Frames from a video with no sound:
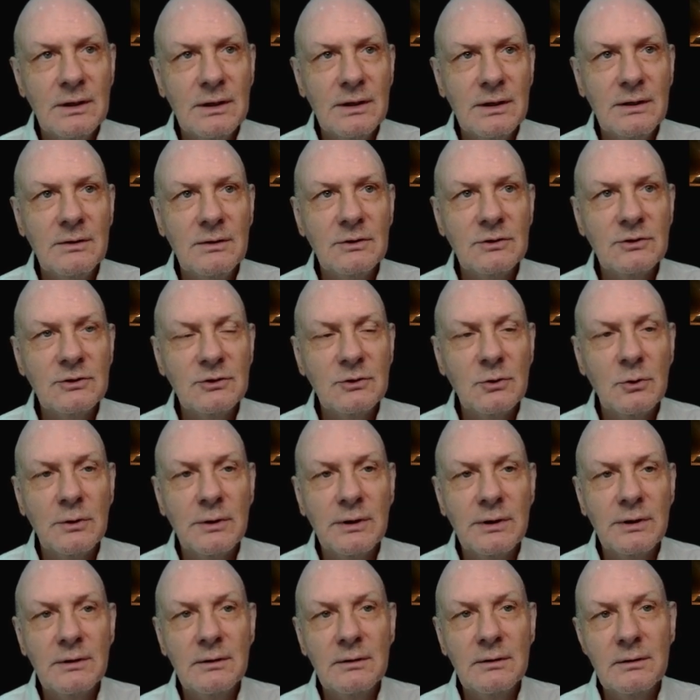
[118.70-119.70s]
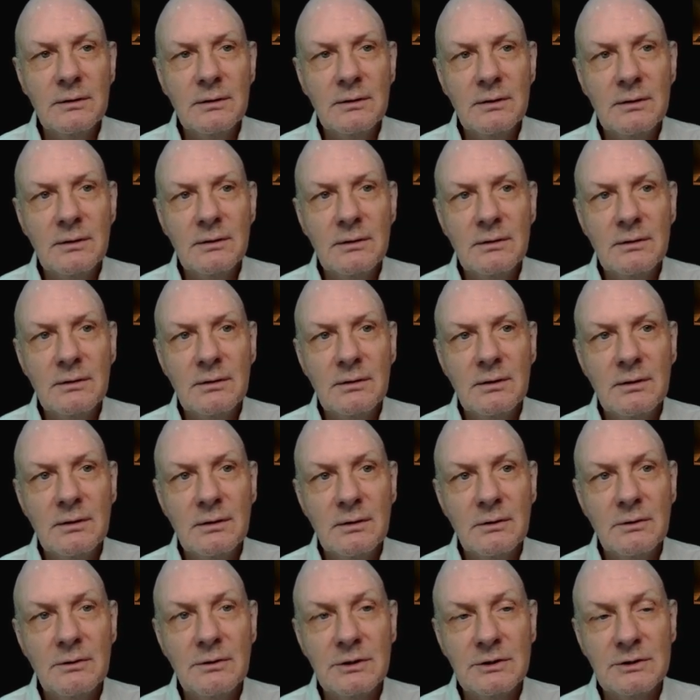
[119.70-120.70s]
In this story,
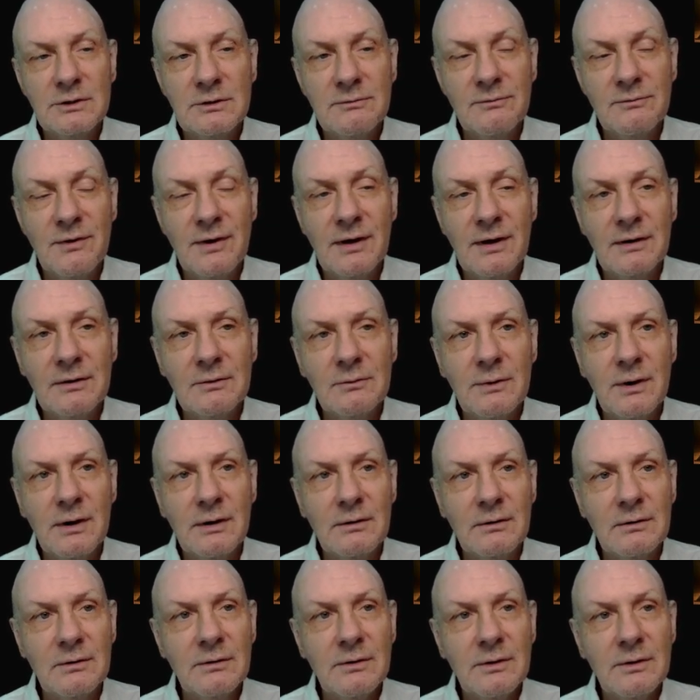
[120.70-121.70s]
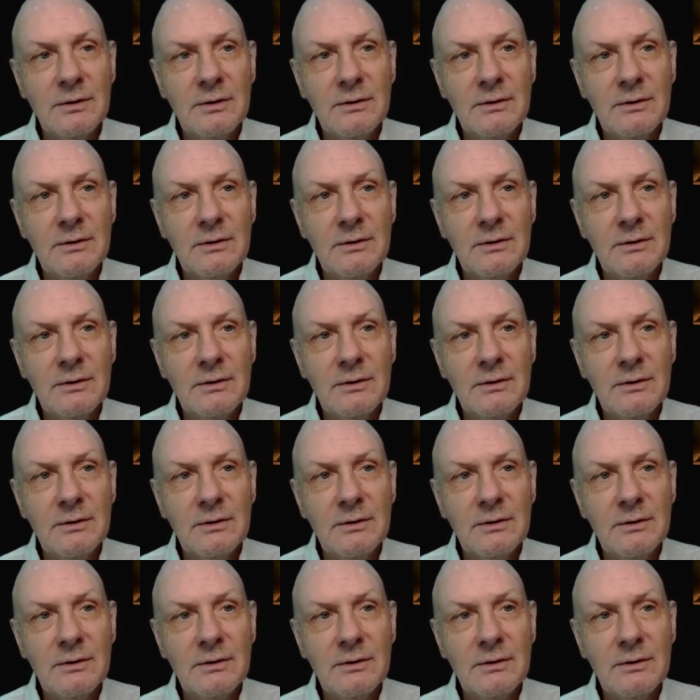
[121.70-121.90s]
or this event rather,